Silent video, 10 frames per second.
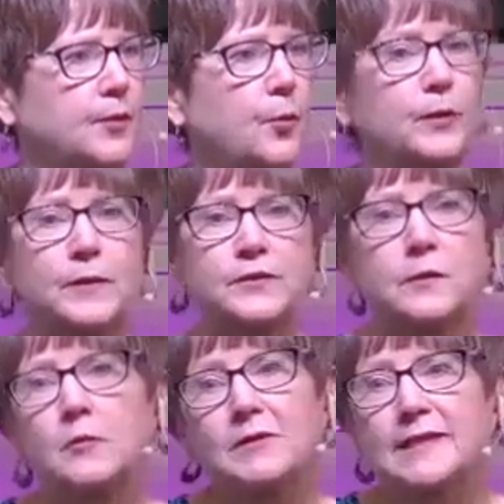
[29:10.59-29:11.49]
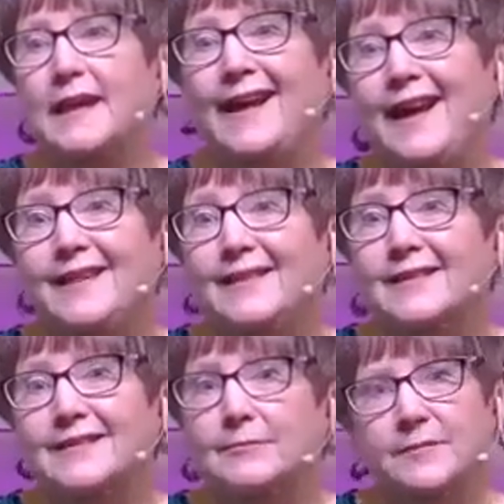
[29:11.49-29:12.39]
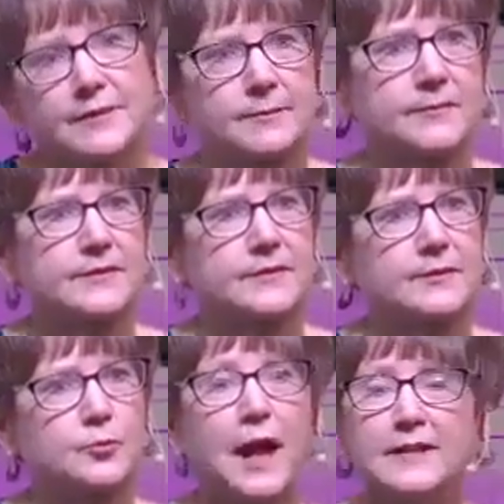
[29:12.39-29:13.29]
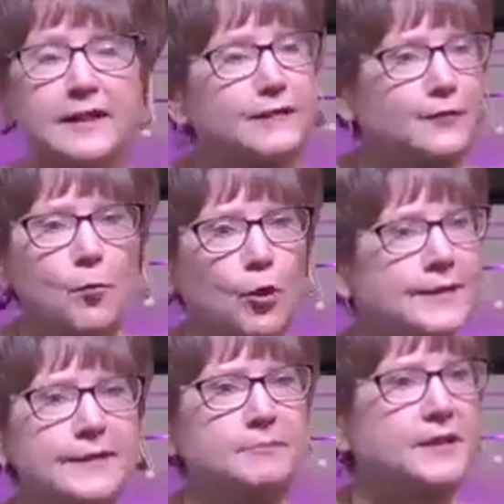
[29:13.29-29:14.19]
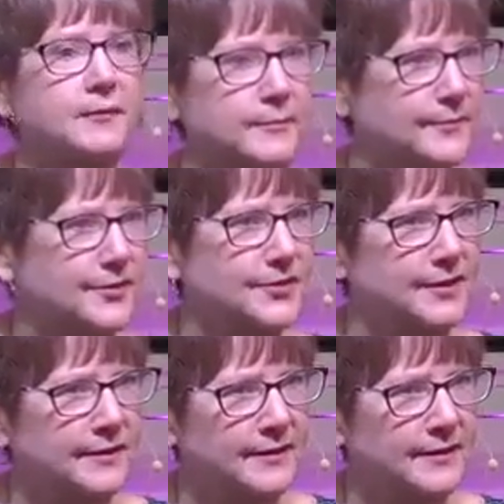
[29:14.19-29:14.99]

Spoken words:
What are we doing when we say, I hate these symptoms? We're asking for more symptoms.